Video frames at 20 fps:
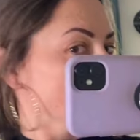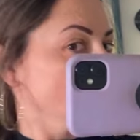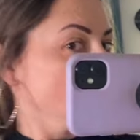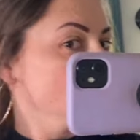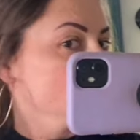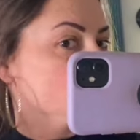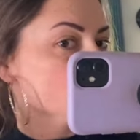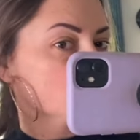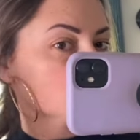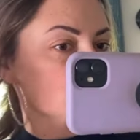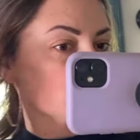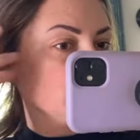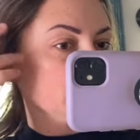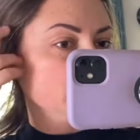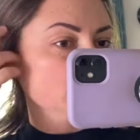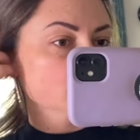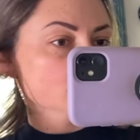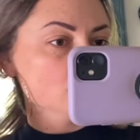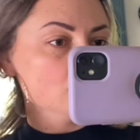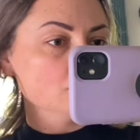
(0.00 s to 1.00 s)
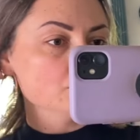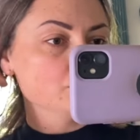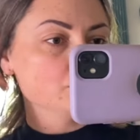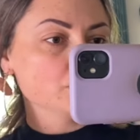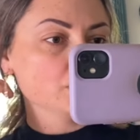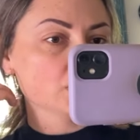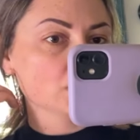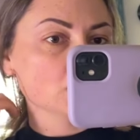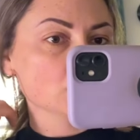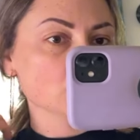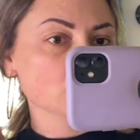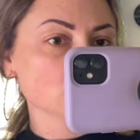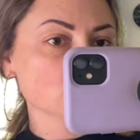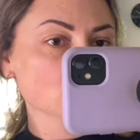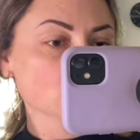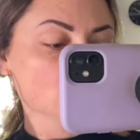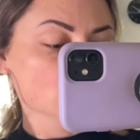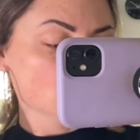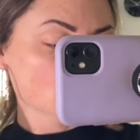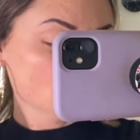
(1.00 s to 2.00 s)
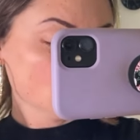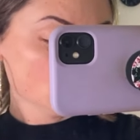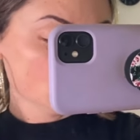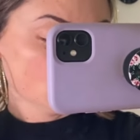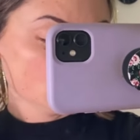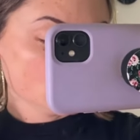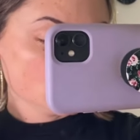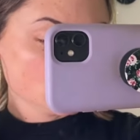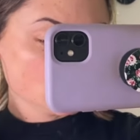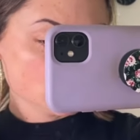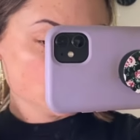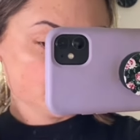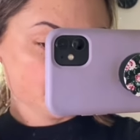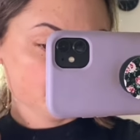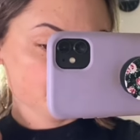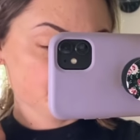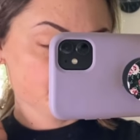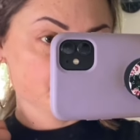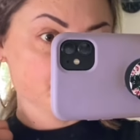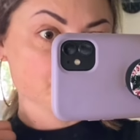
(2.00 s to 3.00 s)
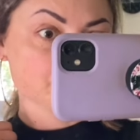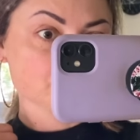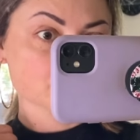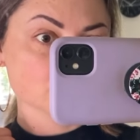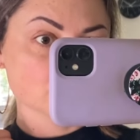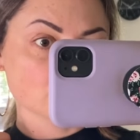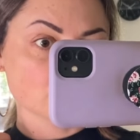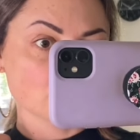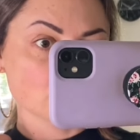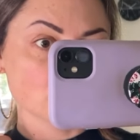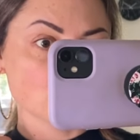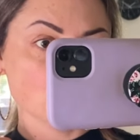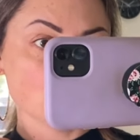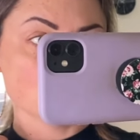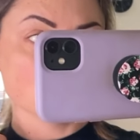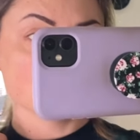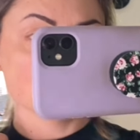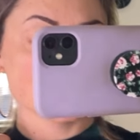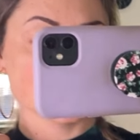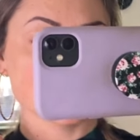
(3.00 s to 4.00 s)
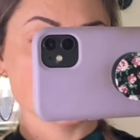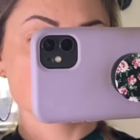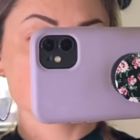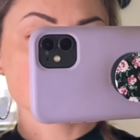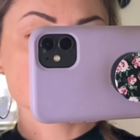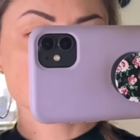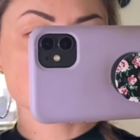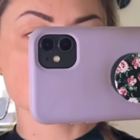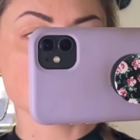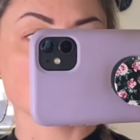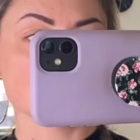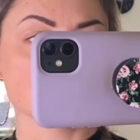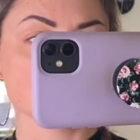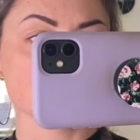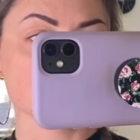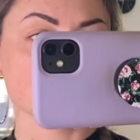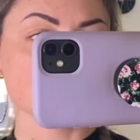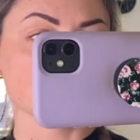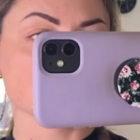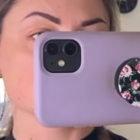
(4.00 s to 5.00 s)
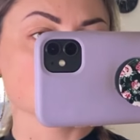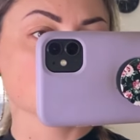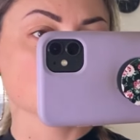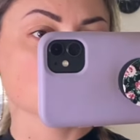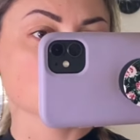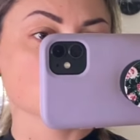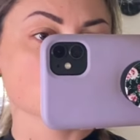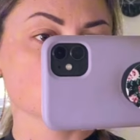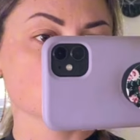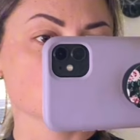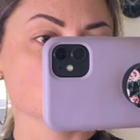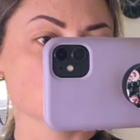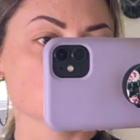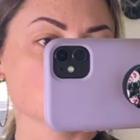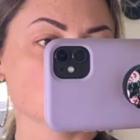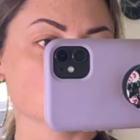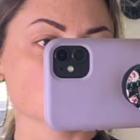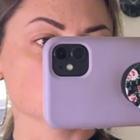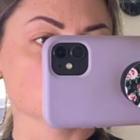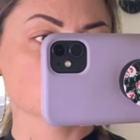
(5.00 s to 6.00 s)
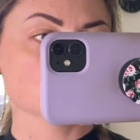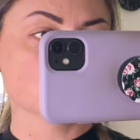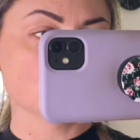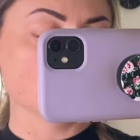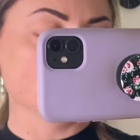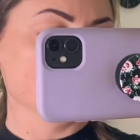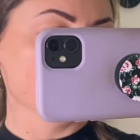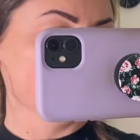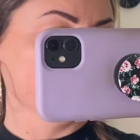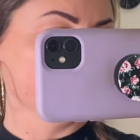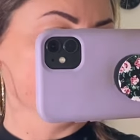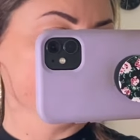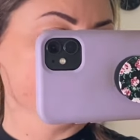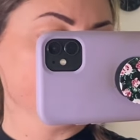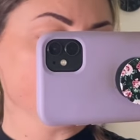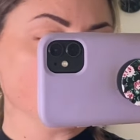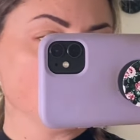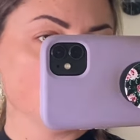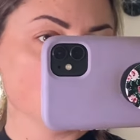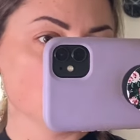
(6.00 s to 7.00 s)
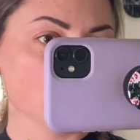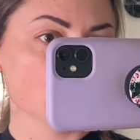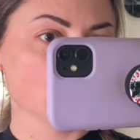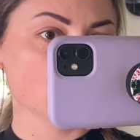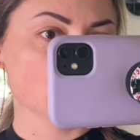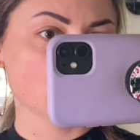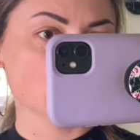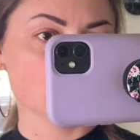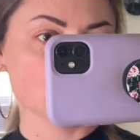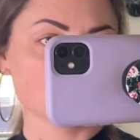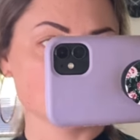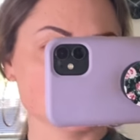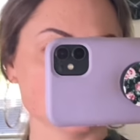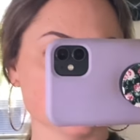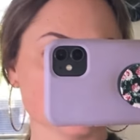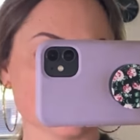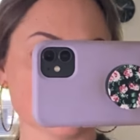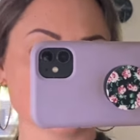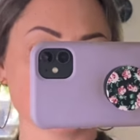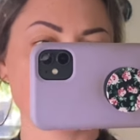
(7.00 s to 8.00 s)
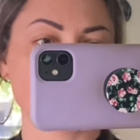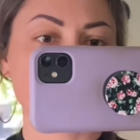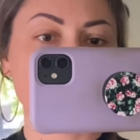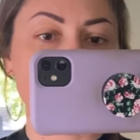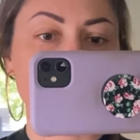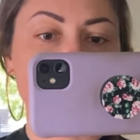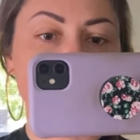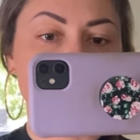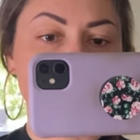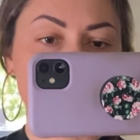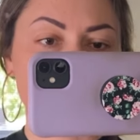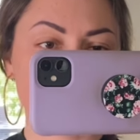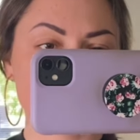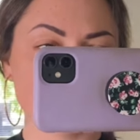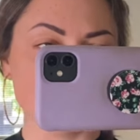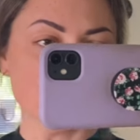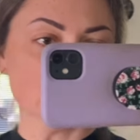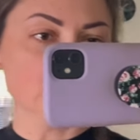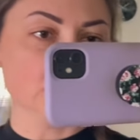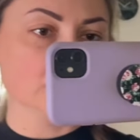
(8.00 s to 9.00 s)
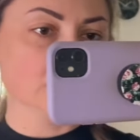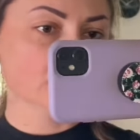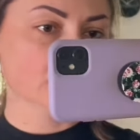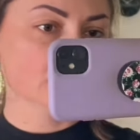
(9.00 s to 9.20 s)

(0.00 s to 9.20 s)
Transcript: I just cleaned up and now it's time to get a shower and prepare for today.